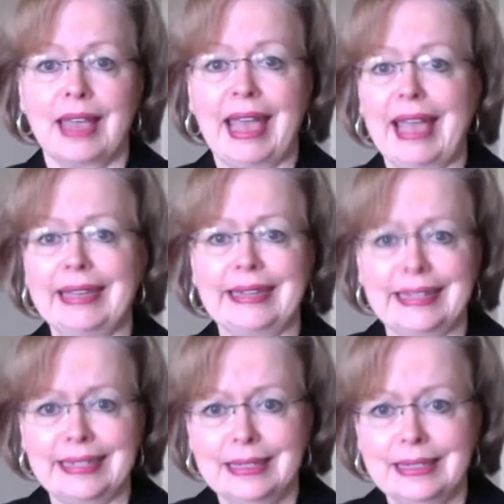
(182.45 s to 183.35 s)

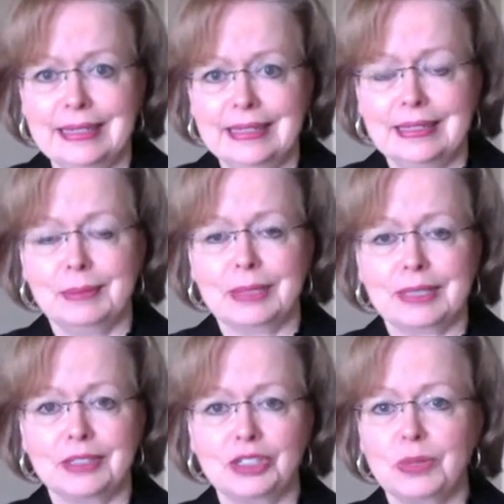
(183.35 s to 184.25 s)
agony,
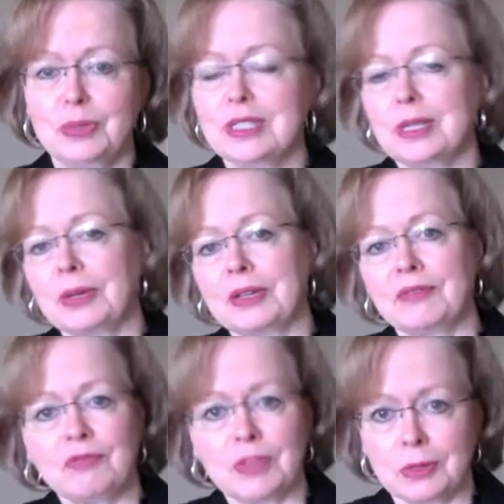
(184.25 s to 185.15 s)
because she was so
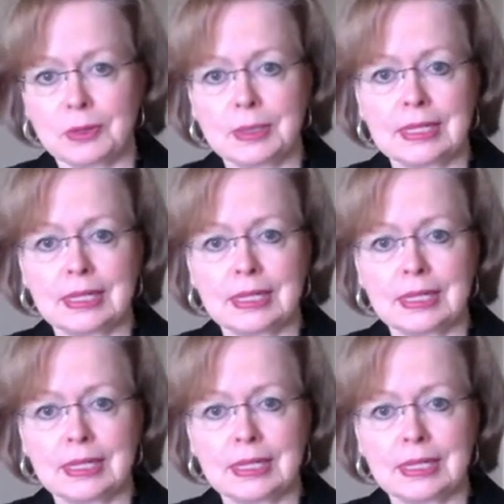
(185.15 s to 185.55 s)
confused,